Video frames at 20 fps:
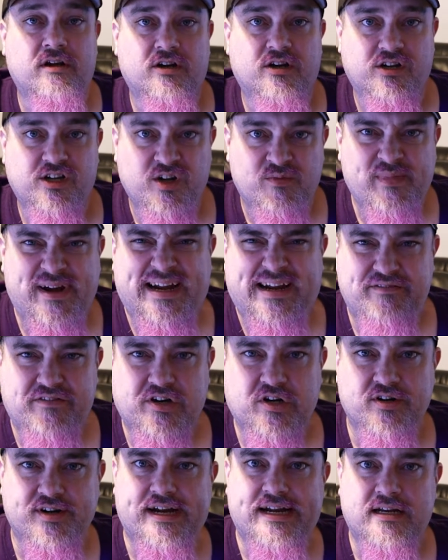You might have to
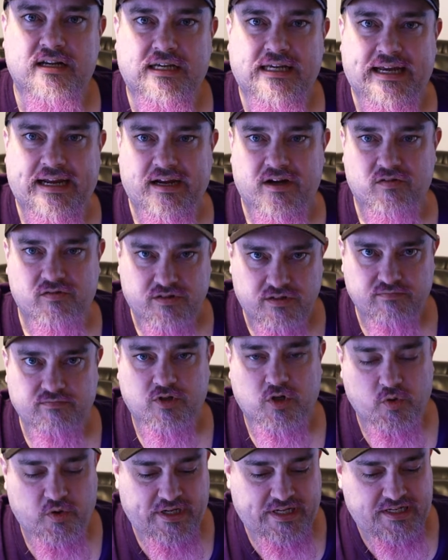create an account,
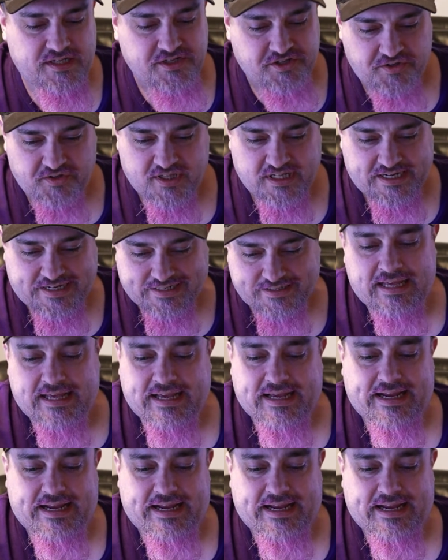go ahead and do that.